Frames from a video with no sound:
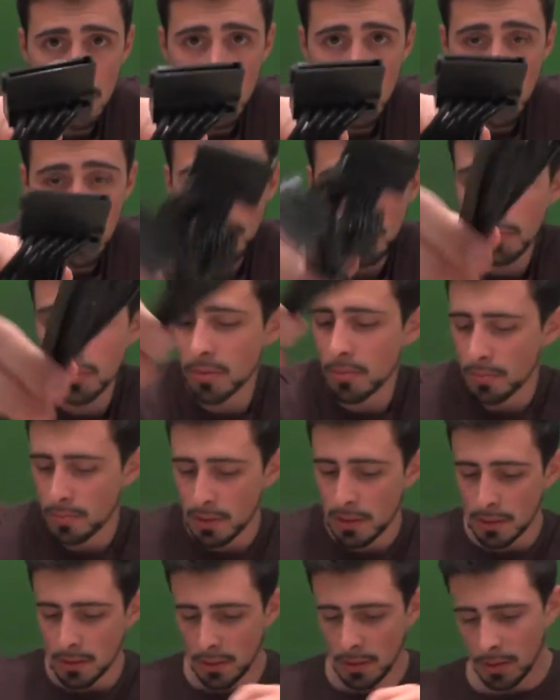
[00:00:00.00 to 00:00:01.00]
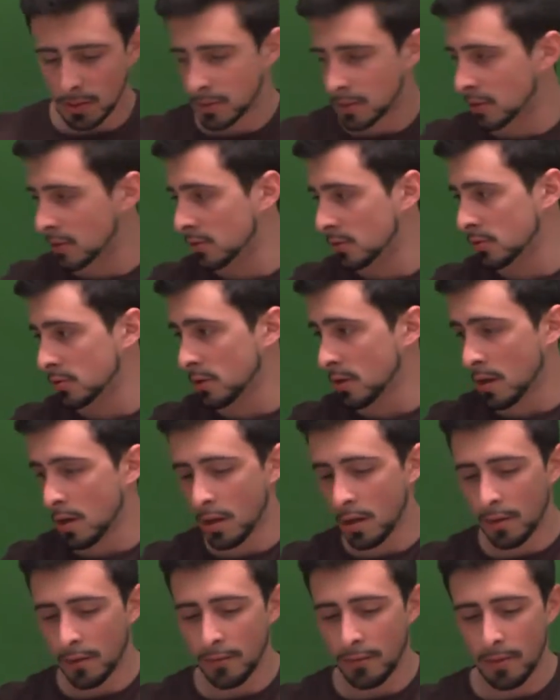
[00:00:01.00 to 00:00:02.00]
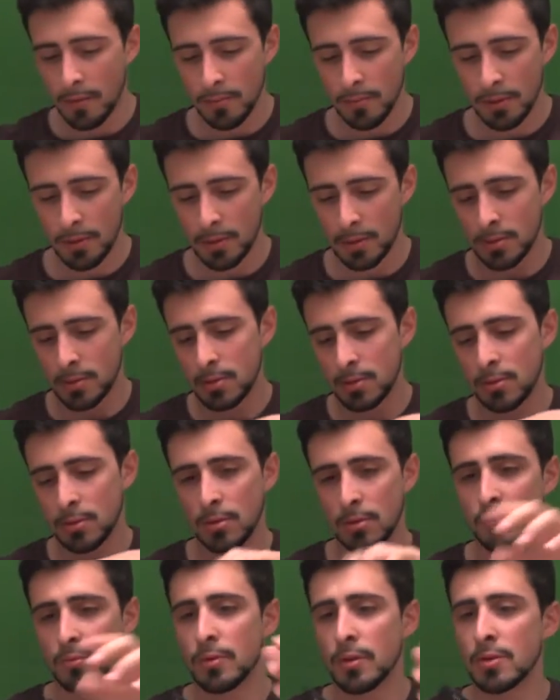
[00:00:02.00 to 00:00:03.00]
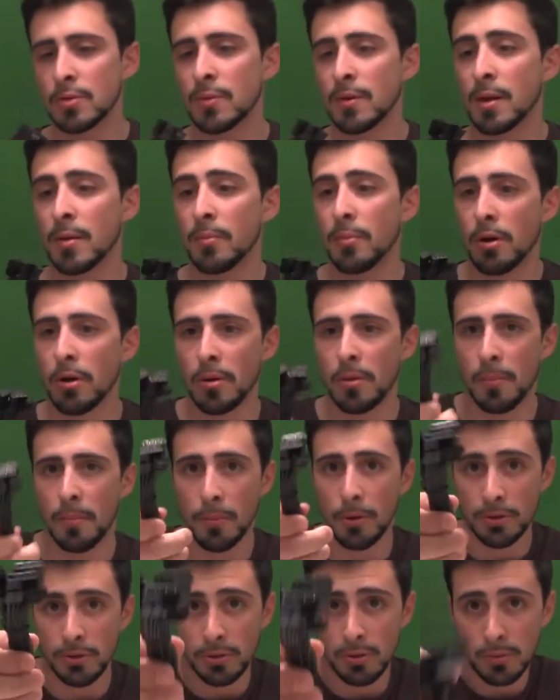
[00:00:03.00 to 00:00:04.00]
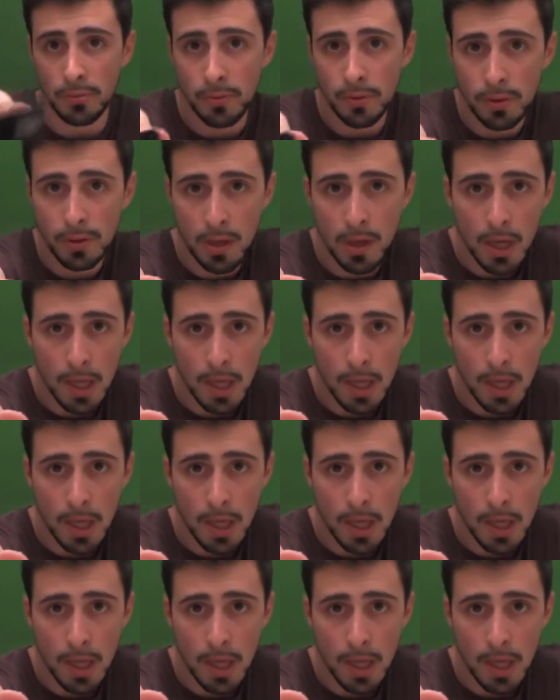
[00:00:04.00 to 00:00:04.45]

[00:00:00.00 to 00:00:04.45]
I'm probably not going to use all of them because, you know, that's why I bought a modular one